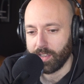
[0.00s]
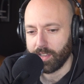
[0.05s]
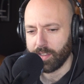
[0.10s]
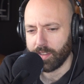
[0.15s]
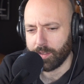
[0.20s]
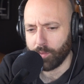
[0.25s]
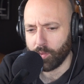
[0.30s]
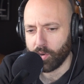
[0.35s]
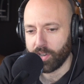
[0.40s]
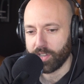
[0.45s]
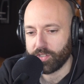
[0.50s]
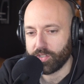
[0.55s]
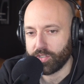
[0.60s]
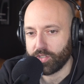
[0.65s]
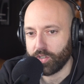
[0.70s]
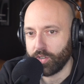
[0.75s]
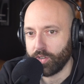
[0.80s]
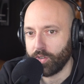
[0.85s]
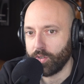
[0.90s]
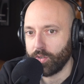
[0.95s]
The morning
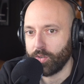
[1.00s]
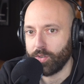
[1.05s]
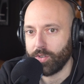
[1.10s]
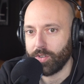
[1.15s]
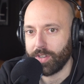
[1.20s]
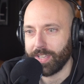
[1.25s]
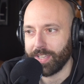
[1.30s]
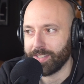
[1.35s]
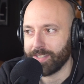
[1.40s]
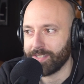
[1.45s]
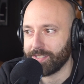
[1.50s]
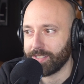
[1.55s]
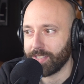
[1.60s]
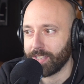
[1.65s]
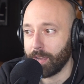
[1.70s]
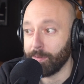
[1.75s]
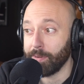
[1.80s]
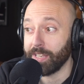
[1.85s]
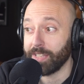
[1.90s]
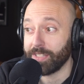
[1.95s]
show is,
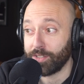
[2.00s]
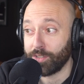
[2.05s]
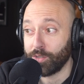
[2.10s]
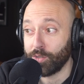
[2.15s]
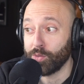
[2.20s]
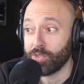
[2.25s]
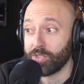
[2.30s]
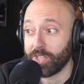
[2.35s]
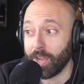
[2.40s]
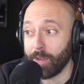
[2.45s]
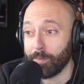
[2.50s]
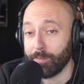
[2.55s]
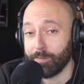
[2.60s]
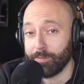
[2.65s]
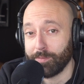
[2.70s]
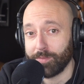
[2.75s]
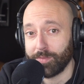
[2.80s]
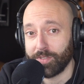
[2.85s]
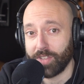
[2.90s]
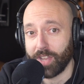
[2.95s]
I mean, it's a huge time
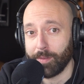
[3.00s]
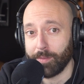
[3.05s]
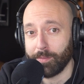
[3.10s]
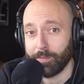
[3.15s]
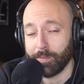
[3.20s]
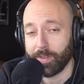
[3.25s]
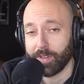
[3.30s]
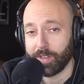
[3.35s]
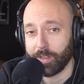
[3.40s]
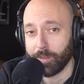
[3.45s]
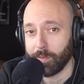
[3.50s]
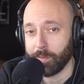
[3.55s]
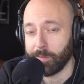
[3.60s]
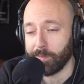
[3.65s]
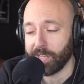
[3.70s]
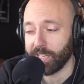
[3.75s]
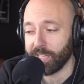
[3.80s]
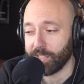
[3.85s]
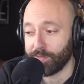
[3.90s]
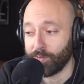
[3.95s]

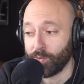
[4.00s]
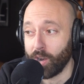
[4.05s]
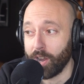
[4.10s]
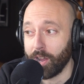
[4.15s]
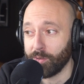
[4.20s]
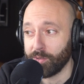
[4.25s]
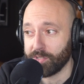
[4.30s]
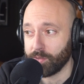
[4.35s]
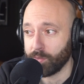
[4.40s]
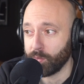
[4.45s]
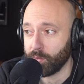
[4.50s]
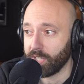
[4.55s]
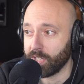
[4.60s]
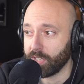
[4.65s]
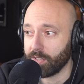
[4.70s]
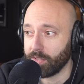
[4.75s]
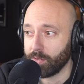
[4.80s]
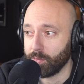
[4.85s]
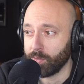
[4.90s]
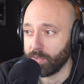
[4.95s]
commitment. It's 4 hours a week,
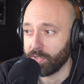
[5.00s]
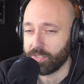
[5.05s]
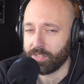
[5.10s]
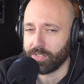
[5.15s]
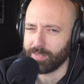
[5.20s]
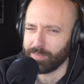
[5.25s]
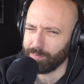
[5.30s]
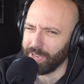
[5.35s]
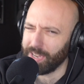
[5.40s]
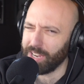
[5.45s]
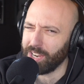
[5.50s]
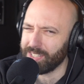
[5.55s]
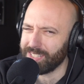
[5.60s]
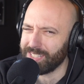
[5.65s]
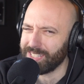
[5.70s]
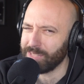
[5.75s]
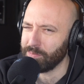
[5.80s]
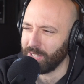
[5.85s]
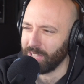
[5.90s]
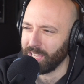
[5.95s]
which may not
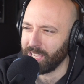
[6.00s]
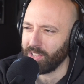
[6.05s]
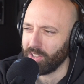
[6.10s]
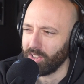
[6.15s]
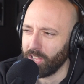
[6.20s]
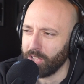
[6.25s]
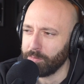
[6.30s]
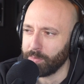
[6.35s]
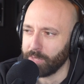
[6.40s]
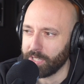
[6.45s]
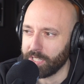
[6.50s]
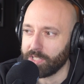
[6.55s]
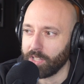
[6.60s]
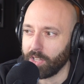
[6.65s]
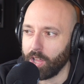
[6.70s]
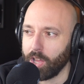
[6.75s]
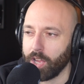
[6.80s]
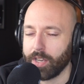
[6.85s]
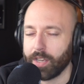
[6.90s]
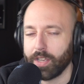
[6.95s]
seem like a lot, but it's a
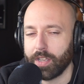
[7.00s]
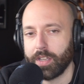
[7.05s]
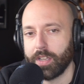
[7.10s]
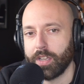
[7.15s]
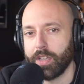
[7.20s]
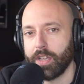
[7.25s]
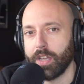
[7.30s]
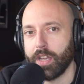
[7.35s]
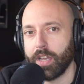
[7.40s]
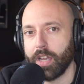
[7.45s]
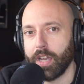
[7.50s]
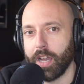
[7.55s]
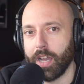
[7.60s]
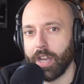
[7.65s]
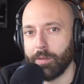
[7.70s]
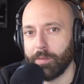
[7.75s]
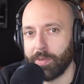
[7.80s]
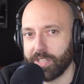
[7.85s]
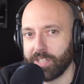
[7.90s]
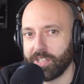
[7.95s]
lot.
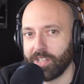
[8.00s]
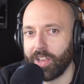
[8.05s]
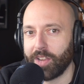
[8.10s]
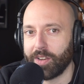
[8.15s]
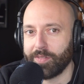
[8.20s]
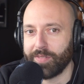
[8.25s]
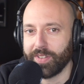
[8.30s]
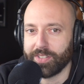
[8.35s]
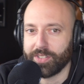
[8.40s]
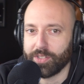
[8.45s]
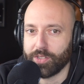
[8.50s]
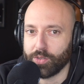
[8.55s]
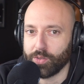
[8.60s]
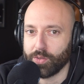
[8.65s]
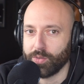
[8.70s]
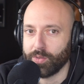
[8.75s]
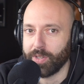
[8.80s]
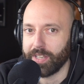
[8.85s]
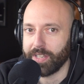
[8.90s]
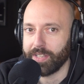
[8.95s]
But it's a lot of fun to
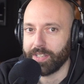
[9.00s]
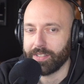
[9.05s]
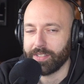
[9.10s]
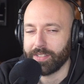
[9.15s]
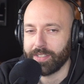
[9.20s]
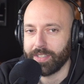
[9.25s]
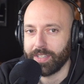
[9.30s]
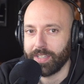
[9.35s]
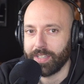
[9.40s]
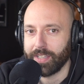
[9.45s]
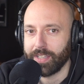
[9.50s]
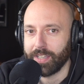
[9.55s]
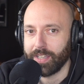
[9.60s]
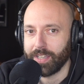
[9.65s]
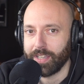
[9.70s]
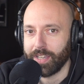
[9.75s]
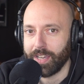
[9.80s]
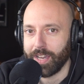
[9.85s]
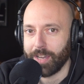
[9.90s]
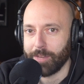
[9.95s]
do, and
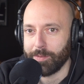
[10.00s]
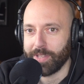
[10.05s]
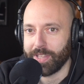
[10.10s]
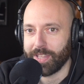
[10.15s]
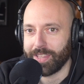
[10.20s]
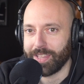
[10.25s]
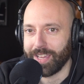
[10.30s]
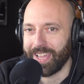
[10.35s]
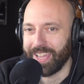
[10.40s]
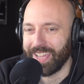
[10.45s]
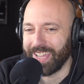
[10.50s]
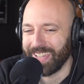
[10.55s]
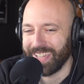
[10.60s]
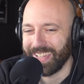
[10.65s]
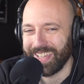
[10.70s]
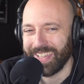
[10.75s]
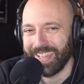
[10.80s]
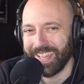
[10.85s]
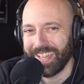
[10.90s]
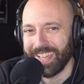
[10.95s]
I mean,
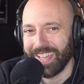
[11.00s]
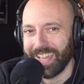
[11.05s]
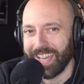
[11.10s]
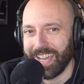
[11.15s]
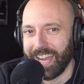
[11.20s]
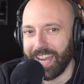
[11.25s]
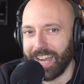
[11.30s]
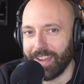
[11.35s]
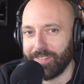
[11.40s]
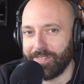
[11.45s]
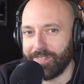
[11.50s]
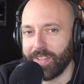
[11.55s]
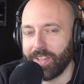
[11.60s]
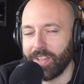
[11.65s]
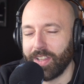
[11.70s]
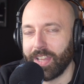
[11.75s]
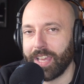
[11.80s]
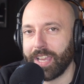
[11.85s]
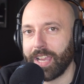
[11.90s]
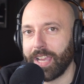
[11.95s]
I
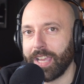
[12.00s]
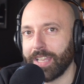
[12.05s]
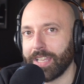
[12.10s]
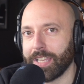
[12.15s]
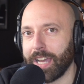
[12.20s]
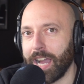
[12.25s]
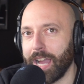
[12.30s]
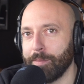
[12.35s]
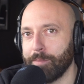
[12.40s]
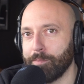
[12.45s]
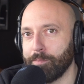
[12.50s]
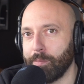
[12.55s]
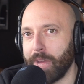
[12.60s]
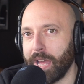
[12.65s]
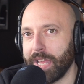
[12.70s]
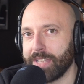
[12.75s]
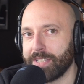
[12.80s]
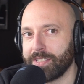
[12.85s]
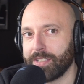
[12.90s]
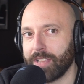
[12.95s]
feel like it. I'm
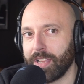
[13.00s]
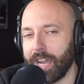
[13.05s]
best.